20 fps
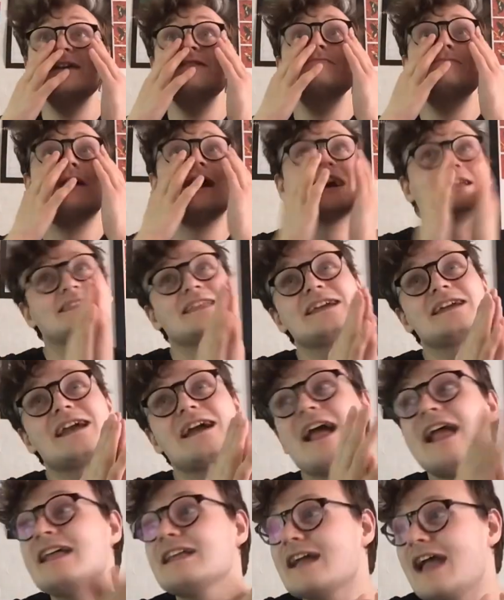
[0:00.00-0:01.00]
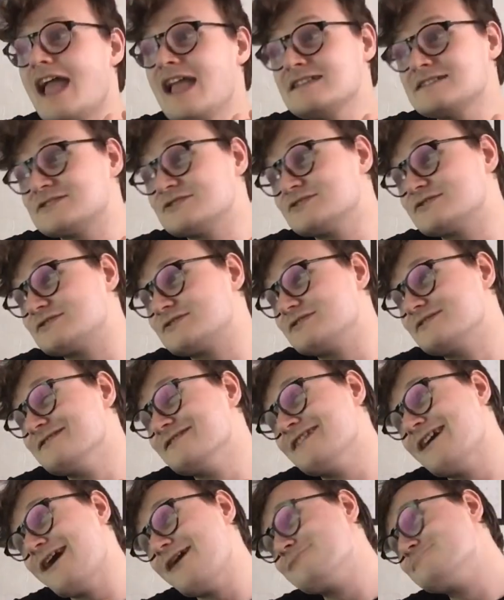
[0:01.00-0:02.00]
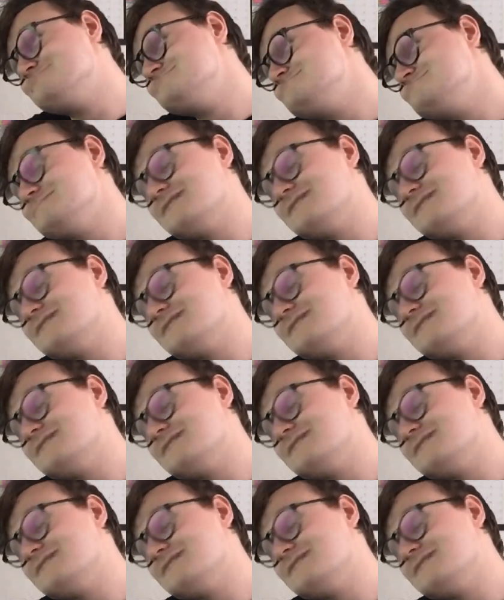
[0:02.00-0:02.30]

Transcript: But I think Ed should, you know,